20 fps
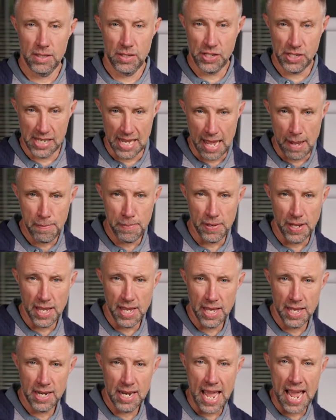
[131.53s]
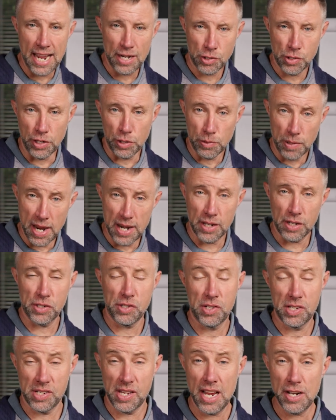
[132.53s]
step in actually creating a
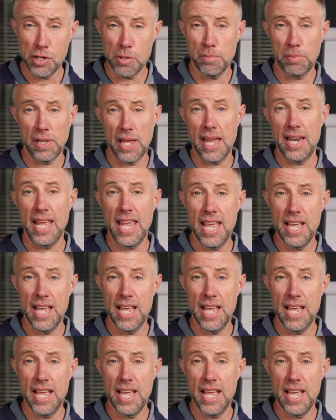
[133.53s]
succession plan